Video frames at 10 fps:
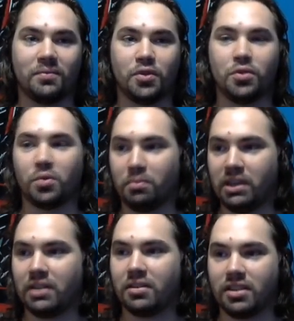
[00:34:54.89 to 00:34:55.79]
Jordan
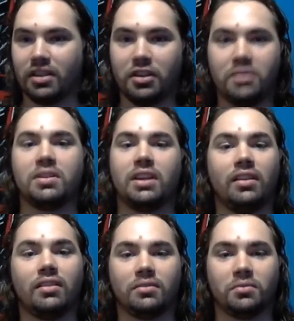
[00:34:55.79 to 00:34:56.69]
Peterson
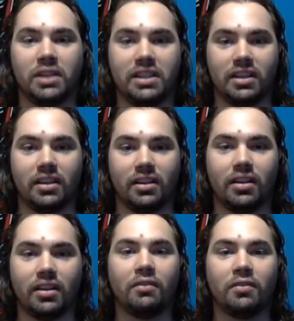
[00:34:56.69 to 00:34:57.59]
accusing reason
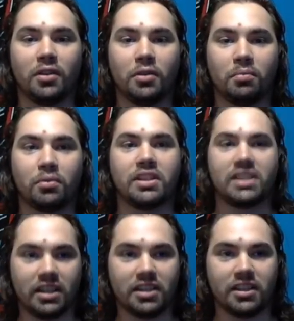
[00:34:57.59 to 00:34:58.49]
of
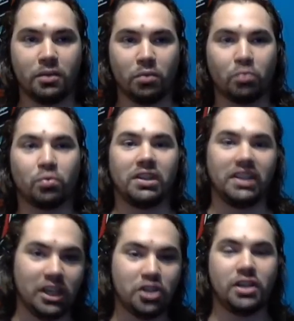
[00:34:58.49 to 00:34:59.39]
precisely what
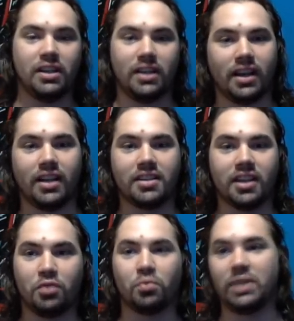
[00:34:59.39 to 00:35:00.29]
religion does
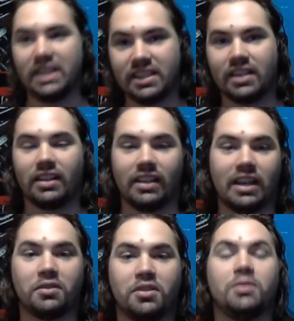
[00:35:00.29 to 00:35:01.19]
and reason
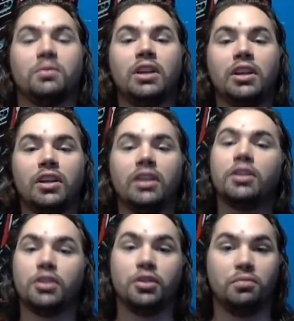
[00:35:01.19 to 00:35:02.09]
allows you
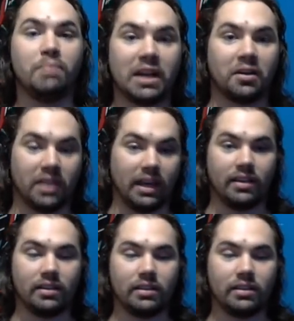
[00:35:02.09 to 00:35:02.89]
to do better than.